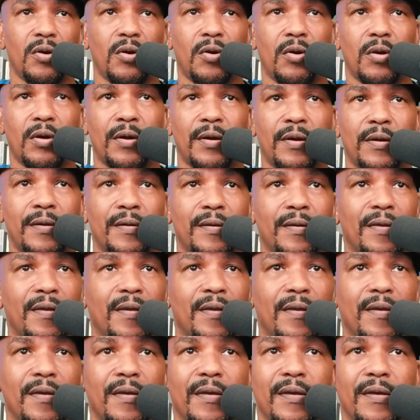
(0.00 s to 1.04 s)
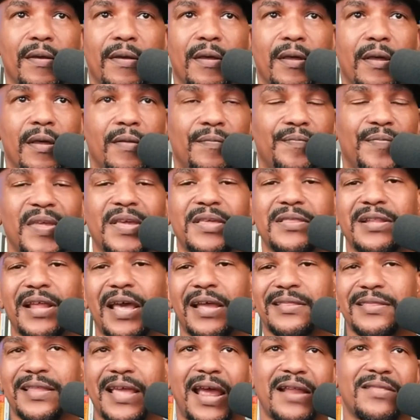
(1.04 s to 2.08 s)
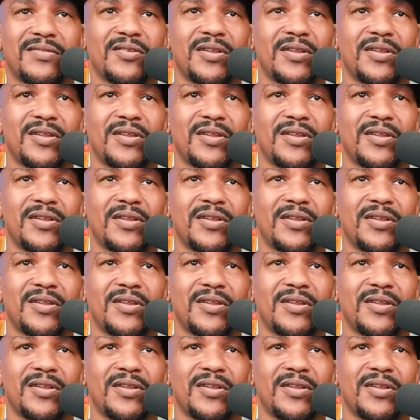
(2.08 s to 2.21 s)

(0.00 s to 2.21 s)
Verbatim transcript: or things like that.